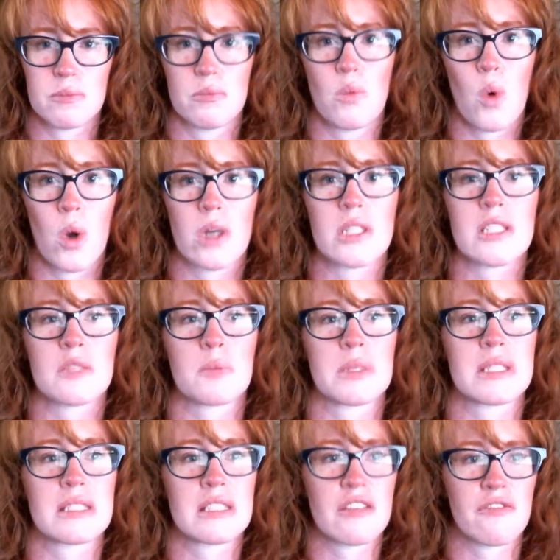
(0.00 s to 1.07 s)
more
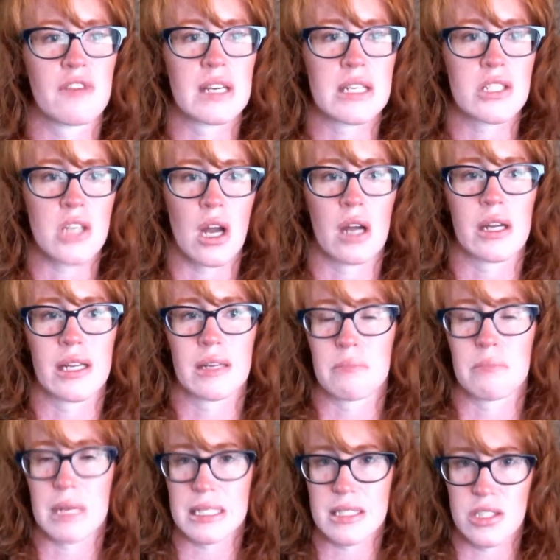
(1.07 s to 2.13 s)
specific targeted
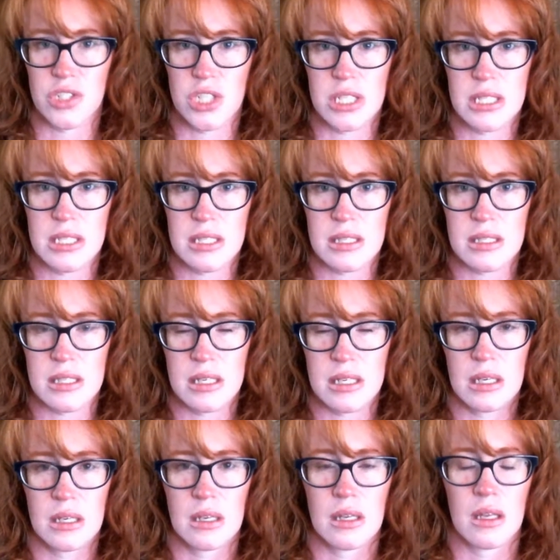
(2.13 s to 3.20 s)
messages
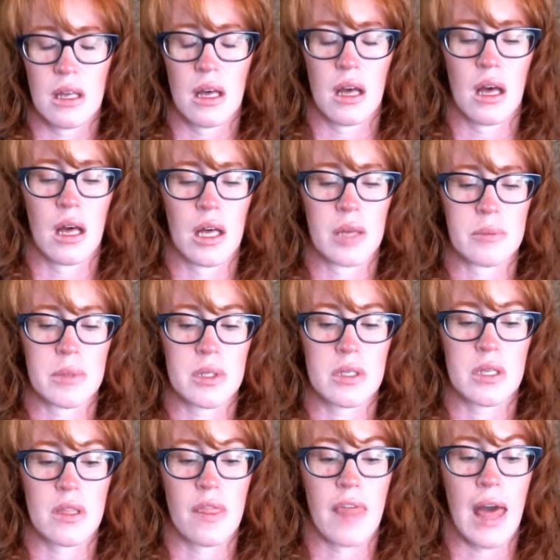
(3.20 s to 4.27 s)

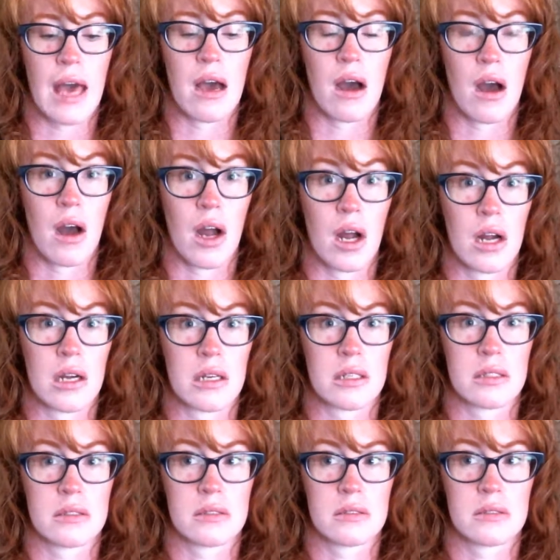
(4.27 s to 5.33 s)
that are
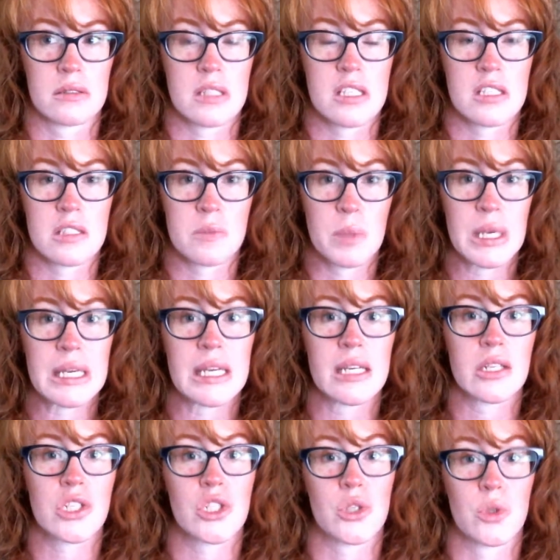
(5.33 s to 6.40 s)

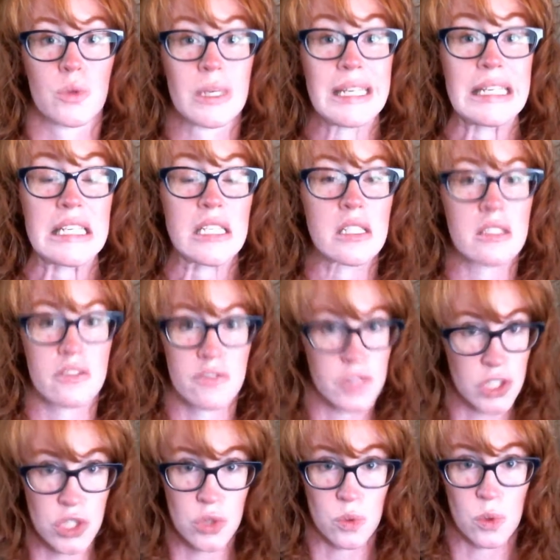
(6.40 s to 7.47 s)
speaking to
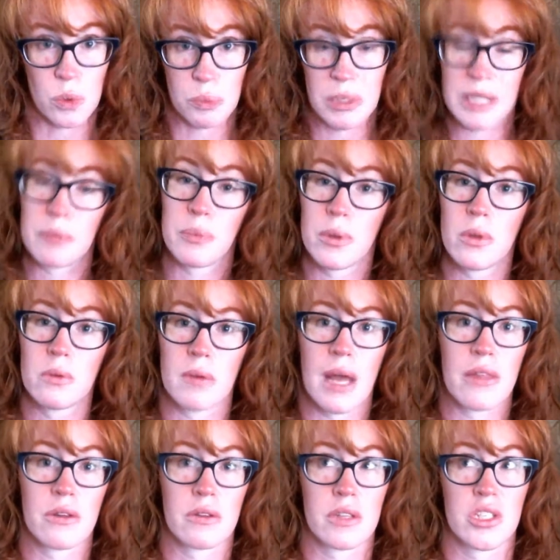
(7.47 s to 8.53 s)
individual people
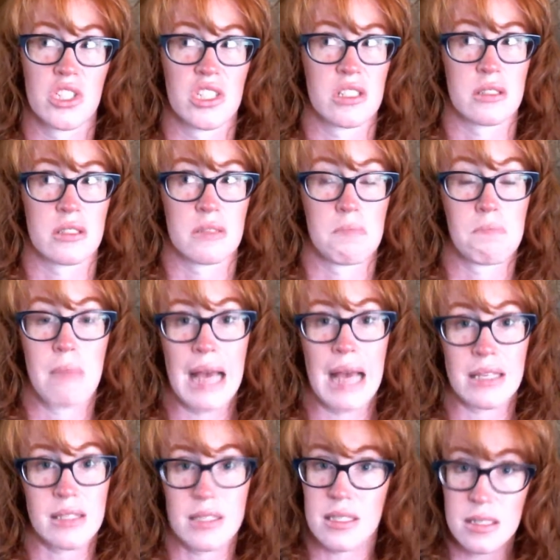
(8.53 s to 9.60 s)
rather than just
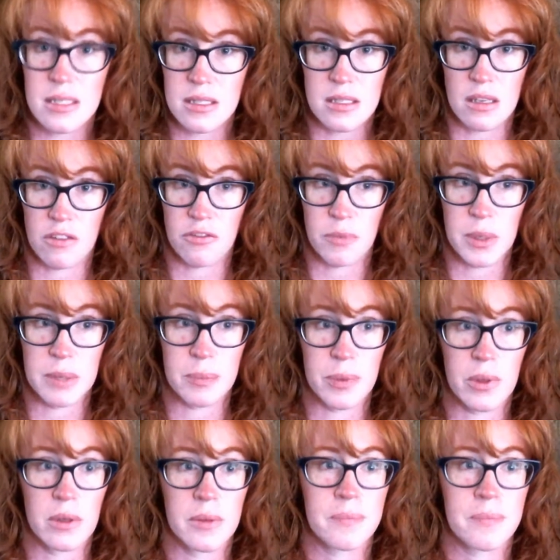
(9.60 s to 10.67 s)
masses of
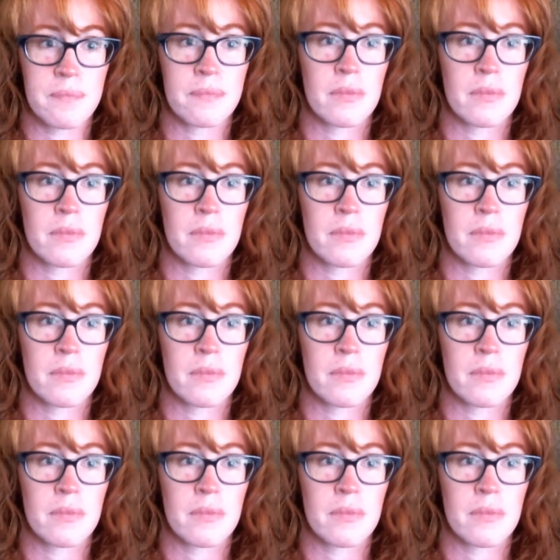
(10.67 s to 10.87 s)
people